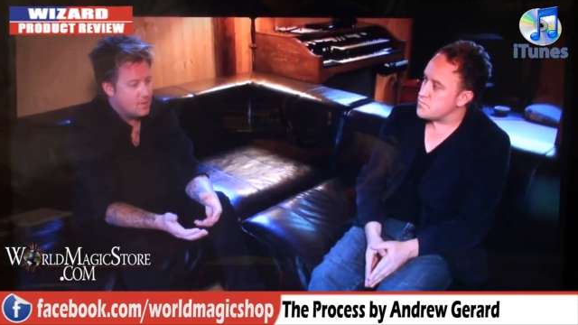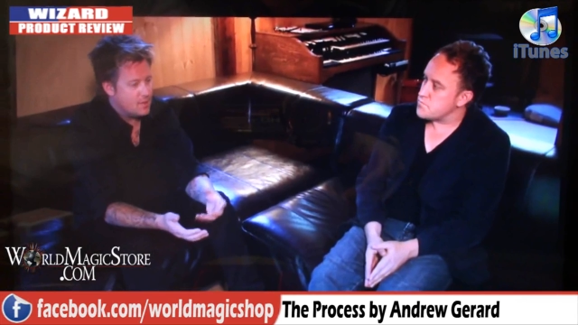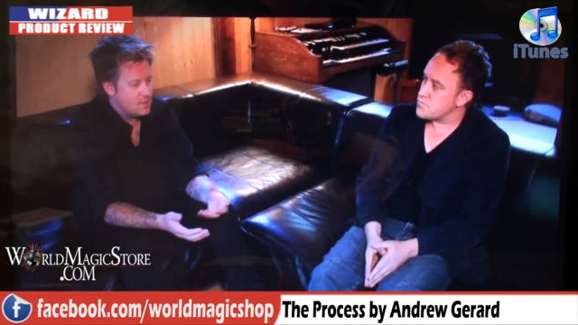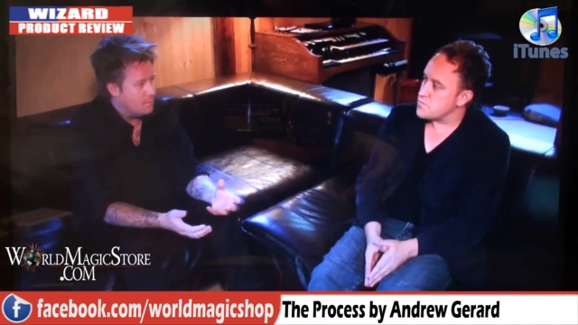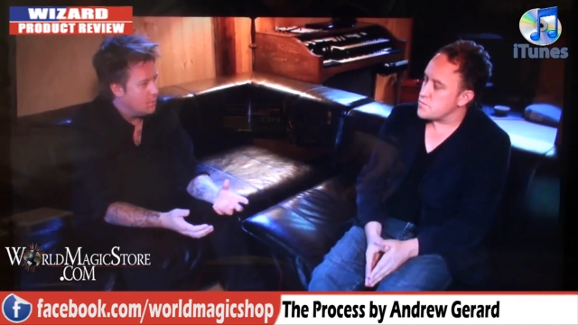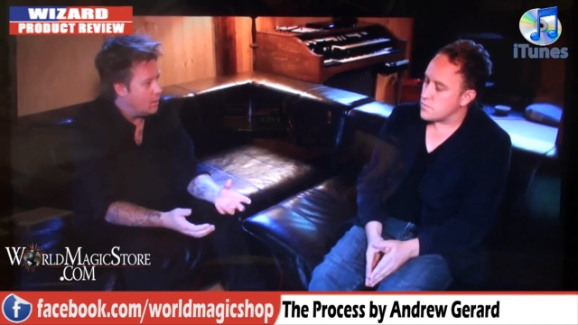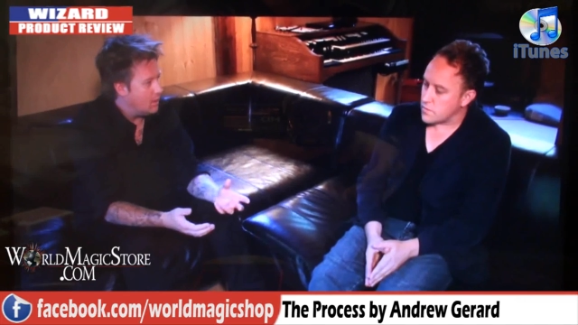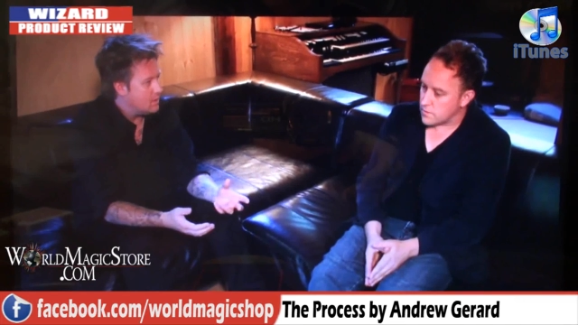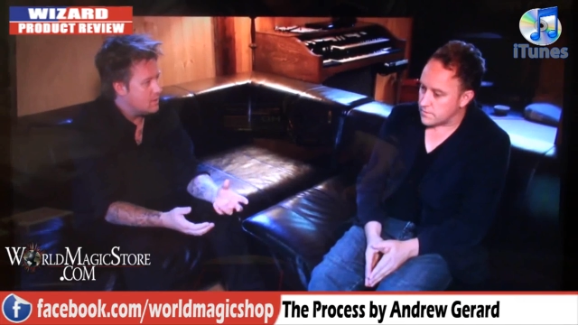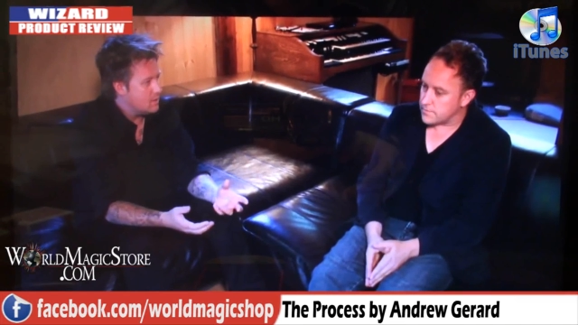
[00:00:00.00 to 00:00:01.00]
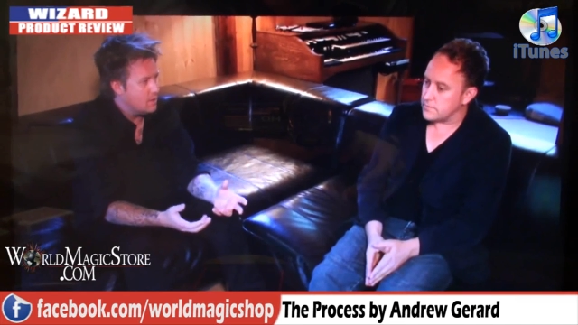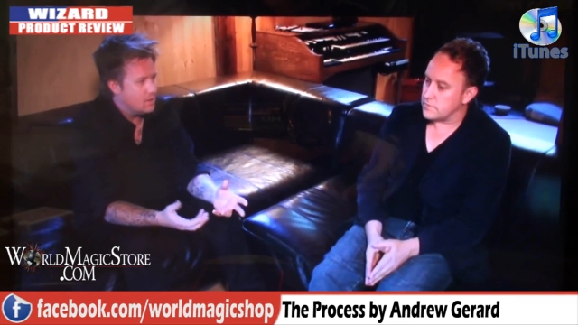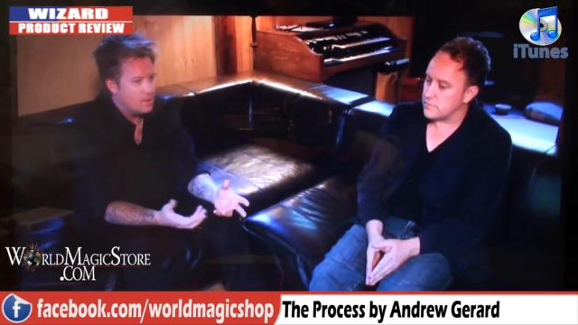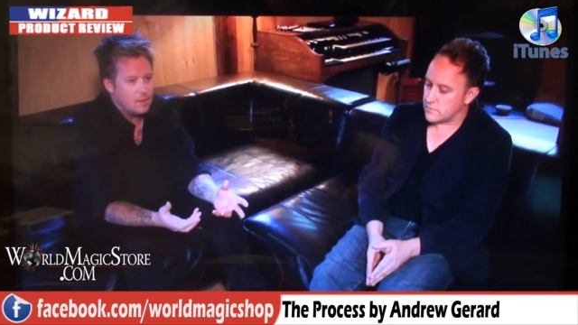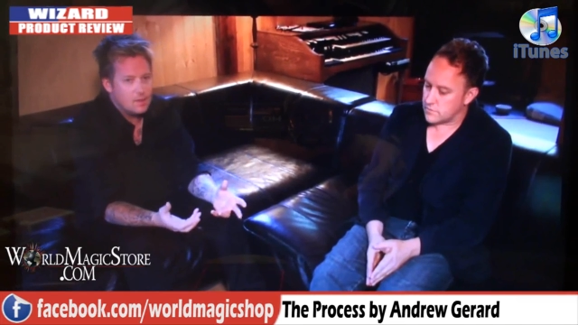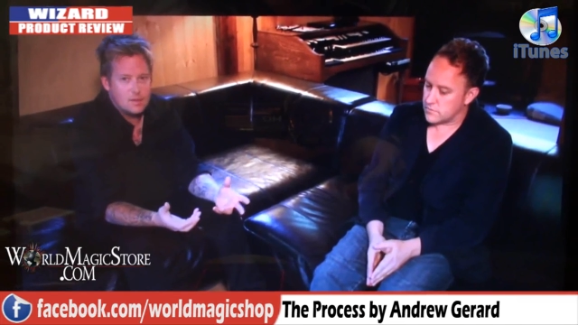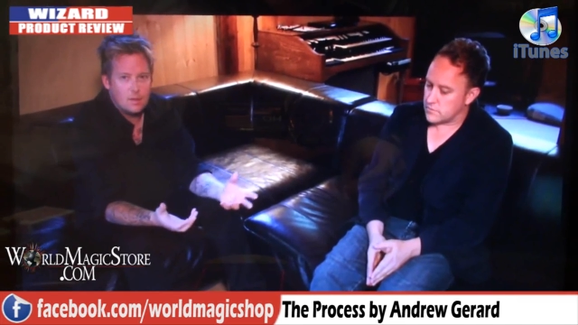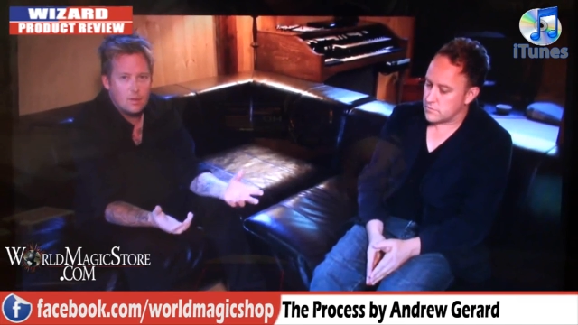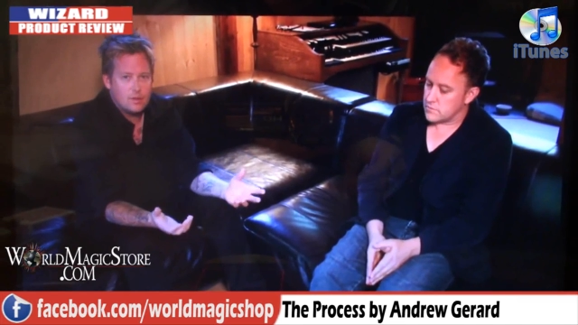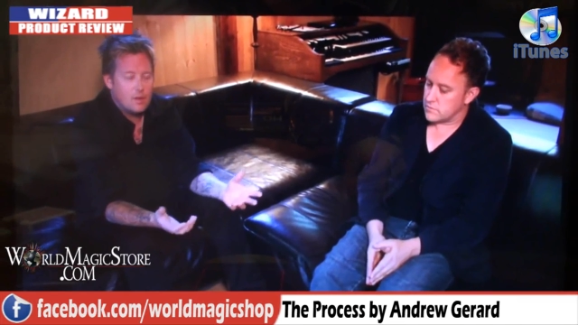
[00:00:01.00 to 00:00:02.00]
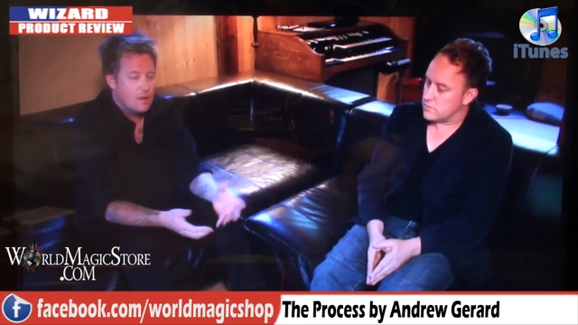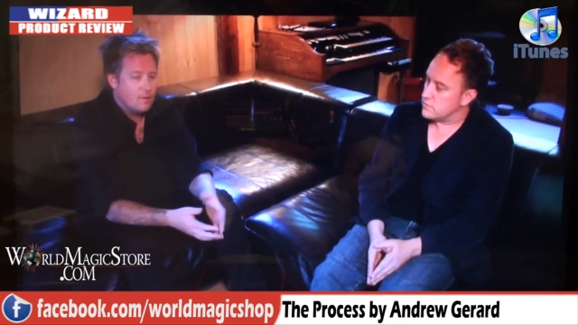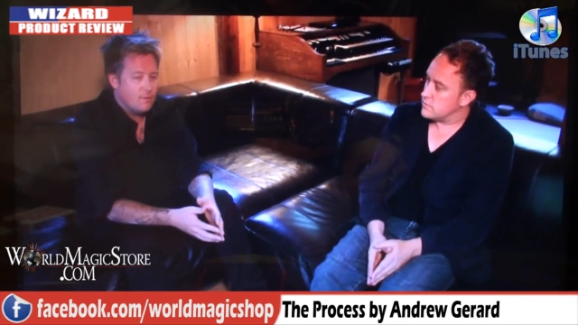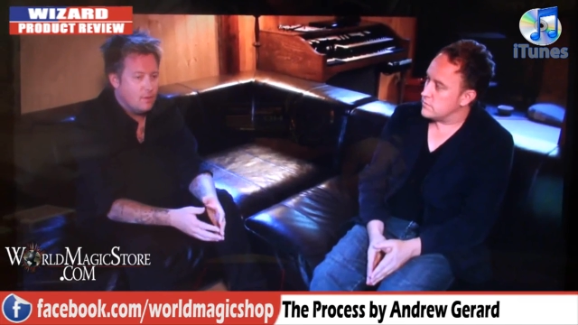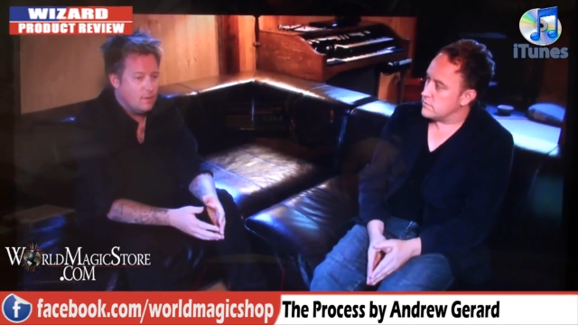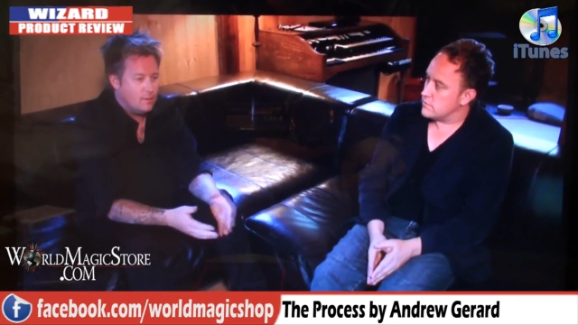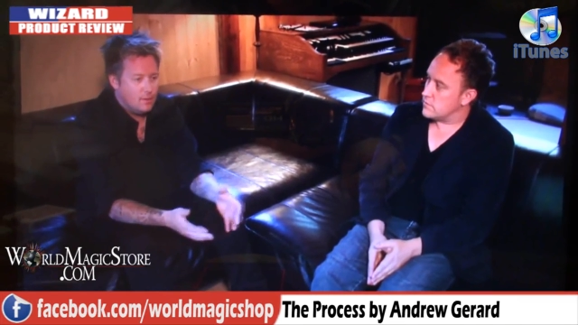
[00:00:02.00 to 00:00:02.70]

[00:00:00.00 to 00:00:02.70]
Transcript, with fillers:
Speaker 1: making you think differently about your magic.